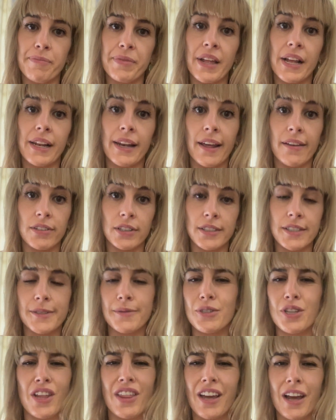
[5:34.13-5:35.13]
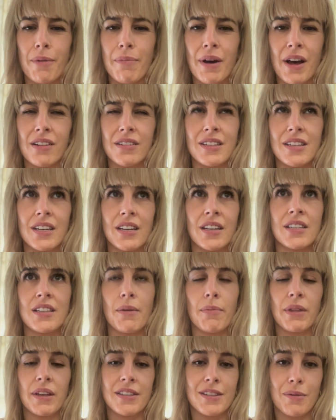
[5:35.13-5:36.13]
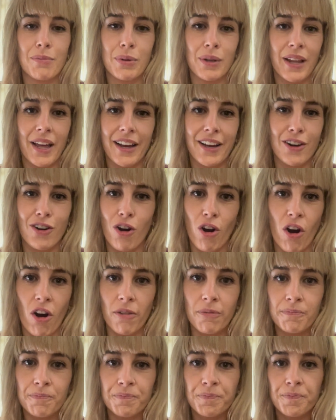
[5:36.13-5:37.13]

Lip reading: levels. So think about something simple like a car.